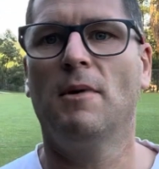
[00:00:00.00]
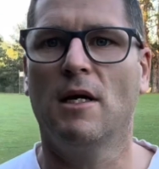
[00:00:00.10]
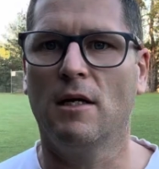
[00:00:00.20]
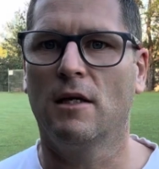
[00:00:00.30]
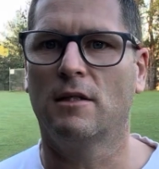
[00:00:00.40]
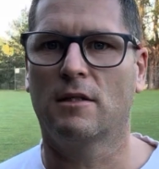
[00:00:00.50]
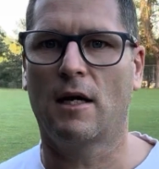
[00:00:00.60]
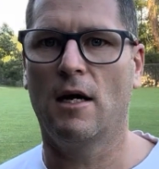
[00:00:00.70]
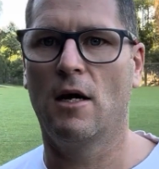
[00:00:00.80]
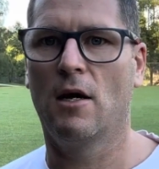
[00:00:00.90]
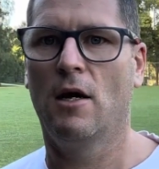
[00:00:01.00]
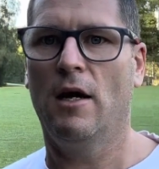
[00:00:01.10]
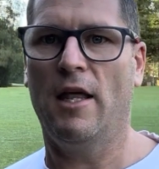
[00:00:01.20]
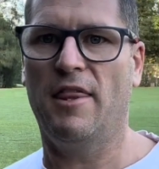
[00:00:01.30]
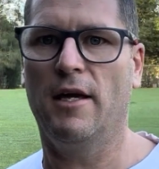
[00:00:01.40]
in and
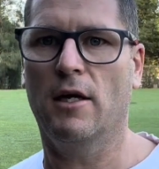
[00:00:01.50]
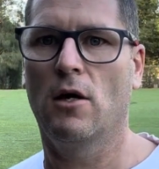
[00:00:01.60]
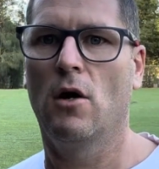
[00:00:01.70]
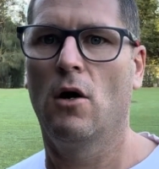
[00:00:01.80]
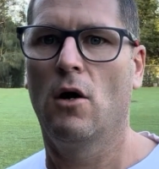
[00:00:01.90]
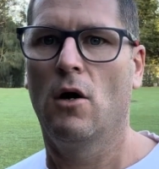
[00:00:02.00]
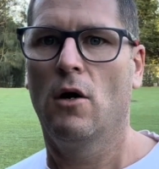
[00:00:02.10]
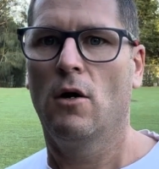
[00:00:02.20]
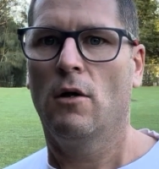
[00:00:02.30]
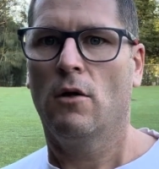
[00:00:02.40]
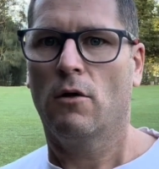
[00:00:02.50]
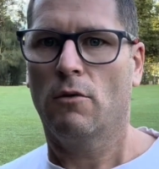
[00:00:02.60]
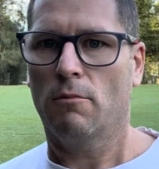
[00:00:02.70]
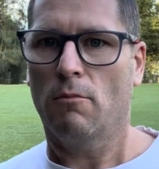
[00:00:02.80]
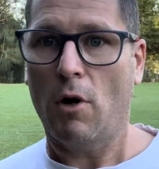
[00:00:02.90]
think,
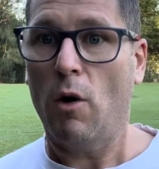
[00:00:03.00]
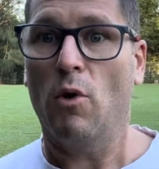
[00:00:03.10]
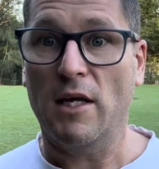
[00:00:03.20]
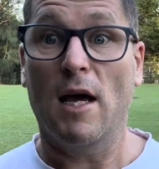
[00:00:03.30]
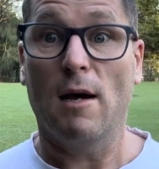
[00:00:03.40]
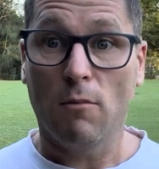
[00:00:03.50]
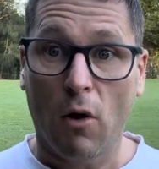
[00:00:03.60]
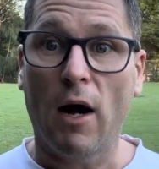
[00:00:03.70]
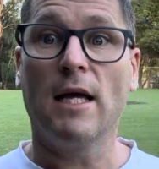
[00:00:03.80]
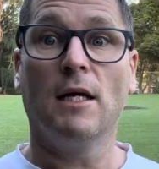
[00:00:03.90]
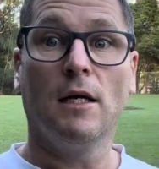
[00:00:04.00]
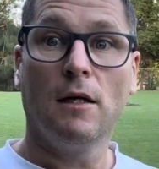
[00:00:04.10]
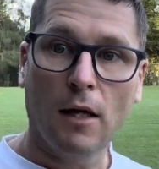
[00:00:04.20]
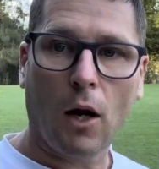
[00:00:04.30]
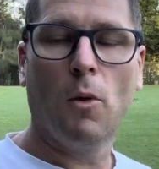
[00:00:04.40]
I want to get my
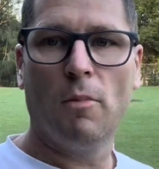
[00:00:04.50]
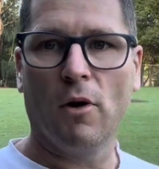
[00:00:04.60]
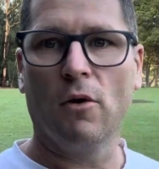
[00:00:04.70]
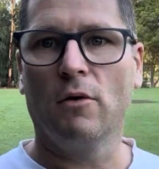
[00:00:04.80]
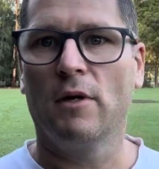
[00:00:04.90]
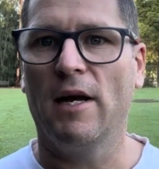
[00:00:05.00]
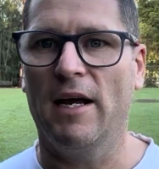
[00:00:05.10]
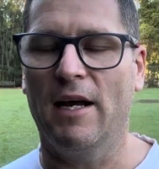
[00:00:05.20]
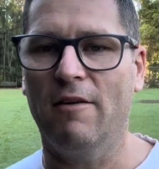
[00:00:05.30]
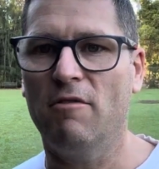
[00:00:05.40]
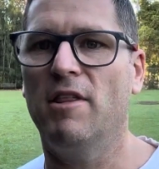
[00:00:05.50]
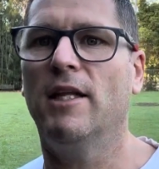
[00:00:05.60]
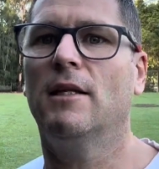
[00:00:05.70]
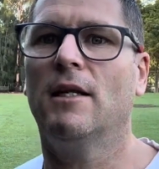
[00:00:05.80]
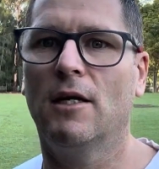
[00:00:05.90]
yellow belt, and everything
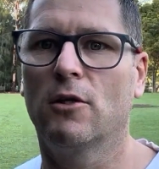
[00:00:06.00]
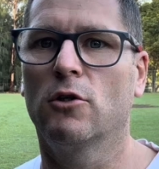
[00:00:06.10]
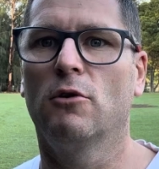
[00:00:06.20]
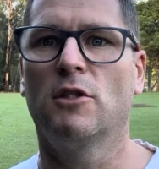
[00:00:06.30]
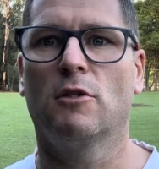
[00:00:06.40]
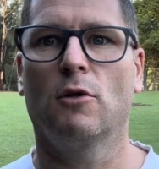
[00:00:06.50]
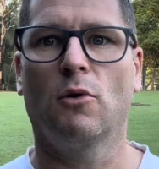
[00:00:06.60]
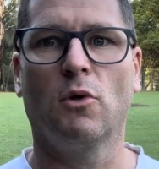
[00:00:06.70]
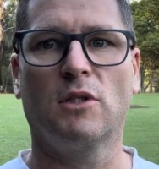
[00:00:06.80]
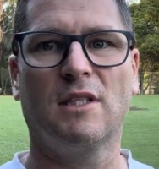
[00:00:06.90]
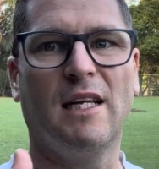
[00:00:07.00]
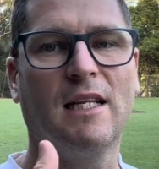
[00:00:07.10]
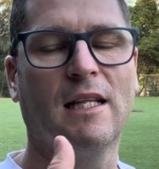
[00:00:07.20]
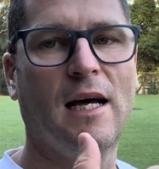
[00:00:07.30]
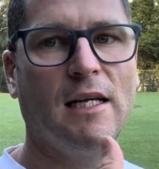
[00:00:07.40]
that they do is towards
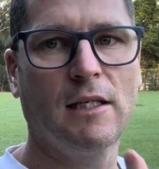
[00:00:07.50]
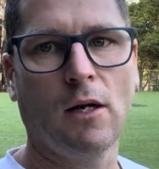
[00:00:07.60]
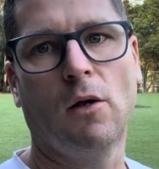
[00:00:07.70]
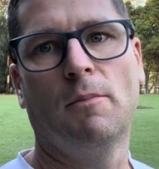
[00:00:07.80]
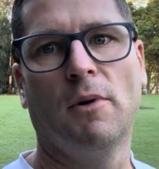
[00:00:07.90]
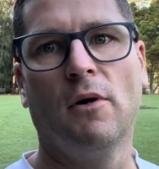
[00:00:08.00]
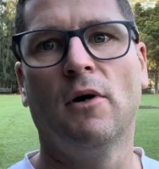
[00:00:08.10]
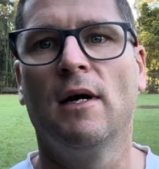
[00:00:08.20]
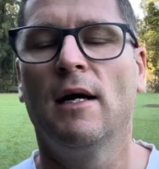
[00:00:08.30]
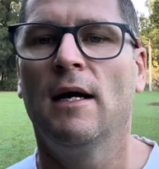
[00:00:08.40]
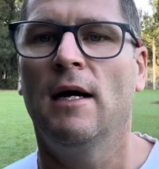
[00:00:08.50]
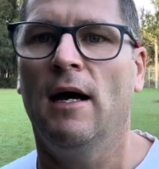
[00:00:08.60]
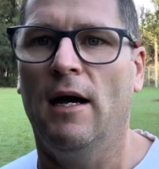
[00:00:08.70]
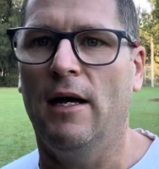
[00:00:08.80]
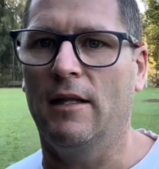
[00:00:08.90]
getting that yellow belt.
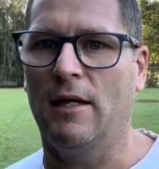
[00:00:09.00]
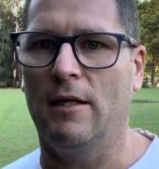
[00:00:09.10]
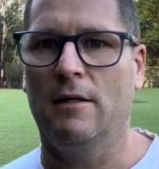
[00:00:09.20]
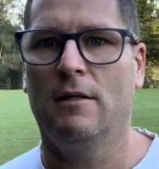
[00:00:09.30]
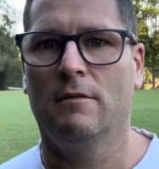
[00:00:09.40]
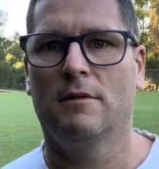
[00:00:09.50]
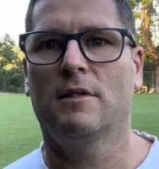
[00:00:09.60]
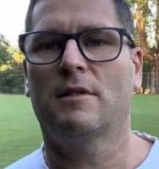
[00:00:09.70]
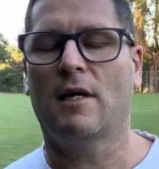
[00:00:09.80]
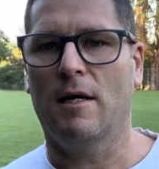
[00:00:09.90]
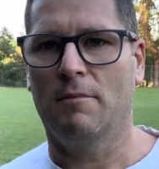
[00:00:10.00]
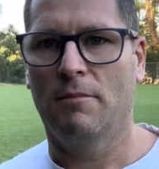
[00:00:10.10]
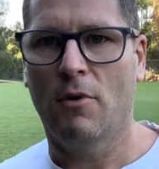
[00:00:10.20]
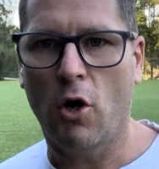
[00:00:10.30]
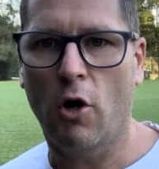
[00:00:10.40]
And then the same,
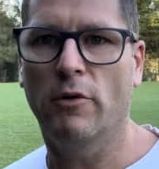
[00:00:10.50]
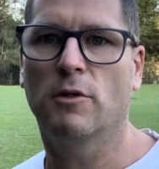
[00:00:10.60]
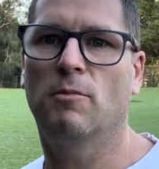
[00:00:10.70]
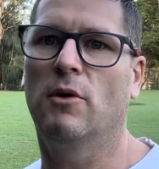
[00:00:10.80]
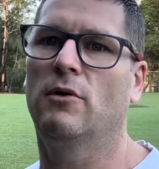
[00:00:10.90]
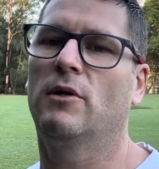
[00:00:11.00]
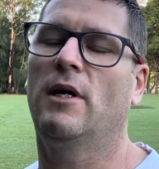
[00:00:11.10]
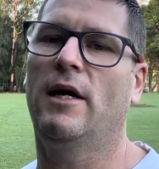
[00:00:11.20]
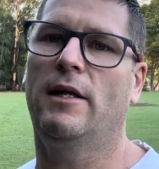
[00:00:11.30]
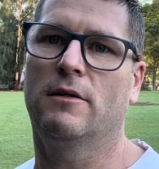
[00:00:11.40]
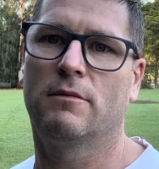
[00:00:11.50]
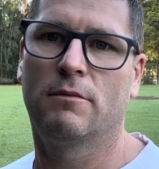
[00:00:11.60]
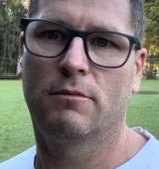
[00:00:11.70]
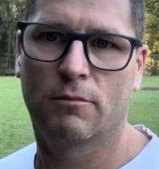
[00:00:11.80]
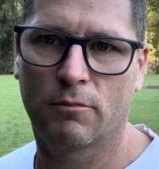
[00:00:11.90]
orange belt and
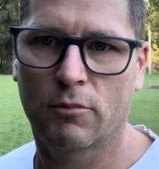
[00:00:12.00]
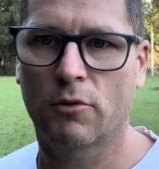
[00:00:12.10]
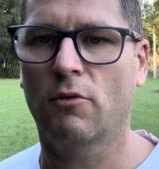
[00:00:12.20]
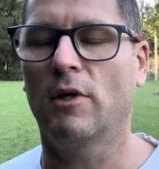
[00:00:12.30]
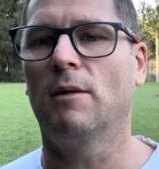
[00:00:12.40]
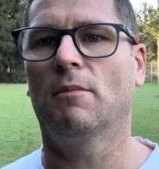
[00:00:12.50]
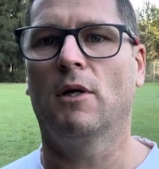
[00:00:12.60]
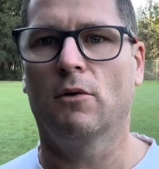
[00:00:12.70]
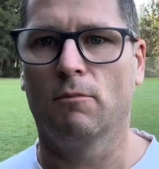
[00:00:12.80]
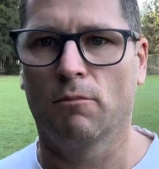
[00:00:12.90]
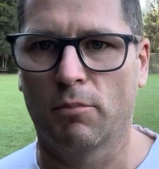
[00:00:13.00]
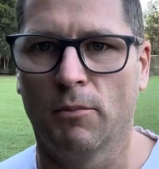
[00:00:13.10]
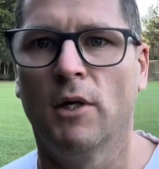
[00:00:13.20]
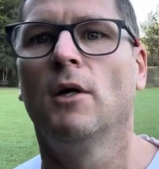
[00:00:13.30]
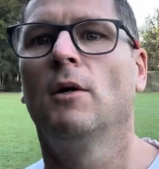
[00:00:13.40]
green belt and
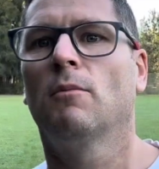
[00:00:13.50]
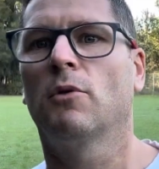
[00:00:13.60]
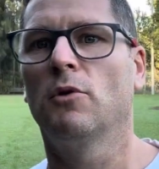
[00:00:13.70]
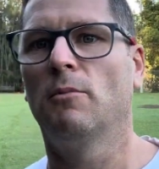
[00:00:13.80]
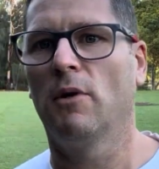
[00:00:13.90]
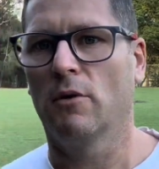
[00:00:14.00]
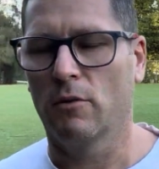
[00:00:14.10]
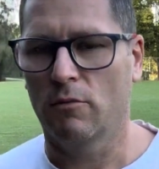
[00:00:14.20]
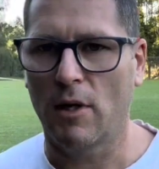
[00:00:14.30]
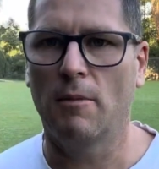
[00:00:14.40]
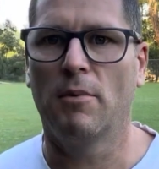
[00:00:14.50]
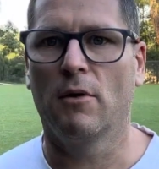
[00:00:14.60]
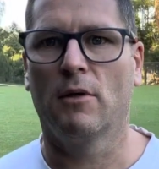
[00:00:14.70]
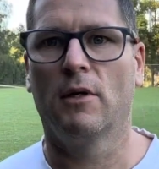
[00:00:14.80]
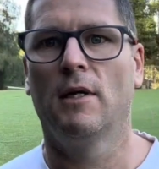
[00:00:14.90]
blue belt and red
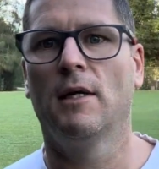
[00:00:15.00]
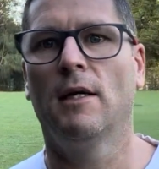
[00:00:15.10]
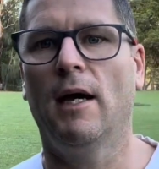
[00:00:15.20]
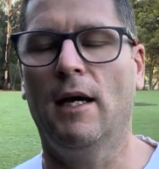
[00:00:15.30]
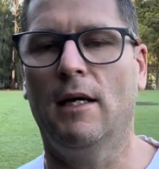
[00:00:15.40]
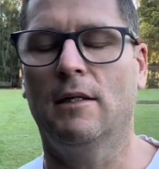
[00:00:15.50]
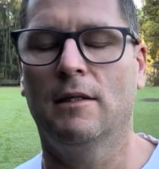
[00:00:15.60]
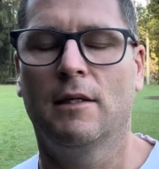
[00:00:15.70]
belt. And